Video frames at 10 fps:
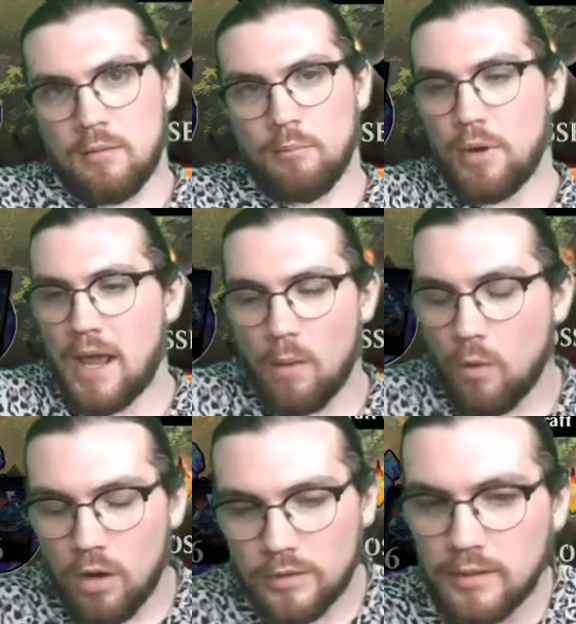But I
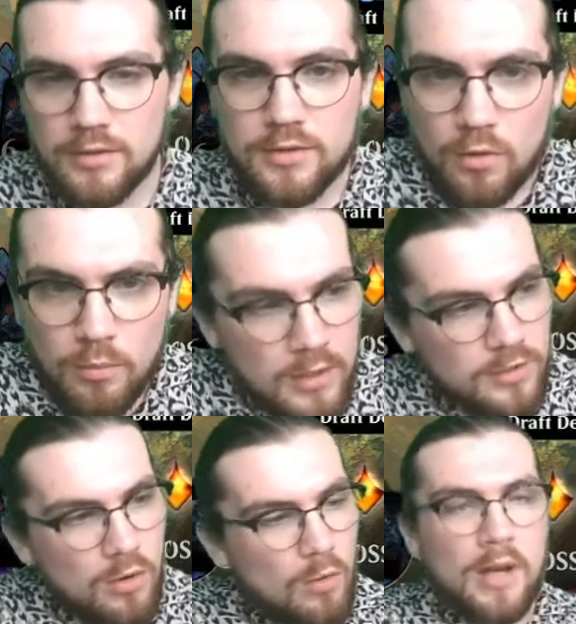walked into
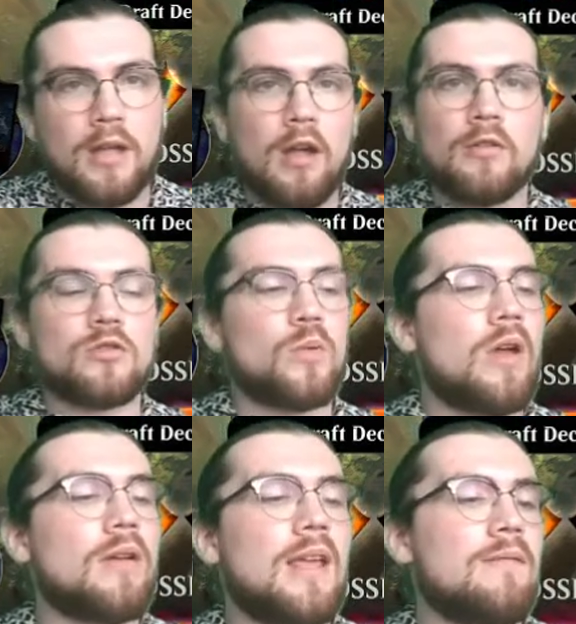so many counters
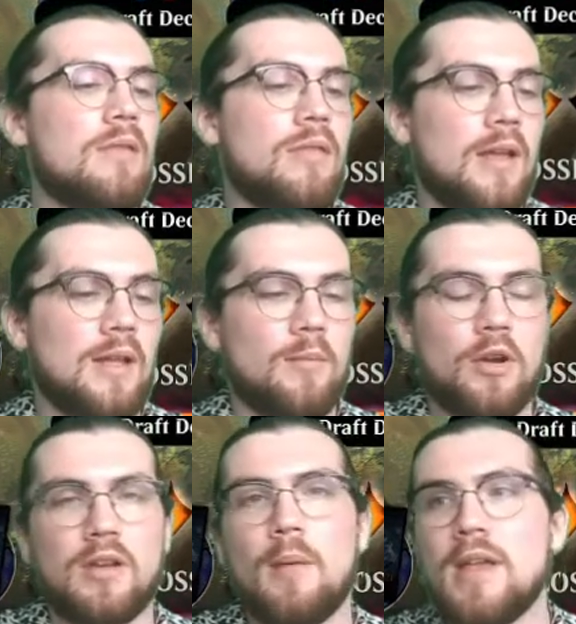without even thinking about
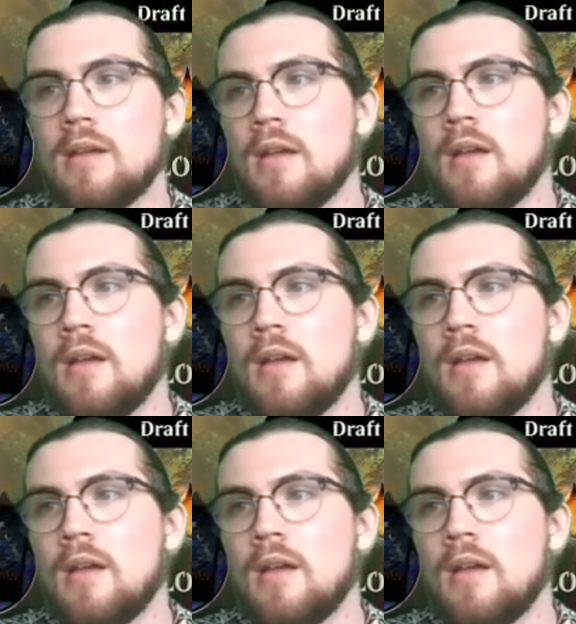it. I mean...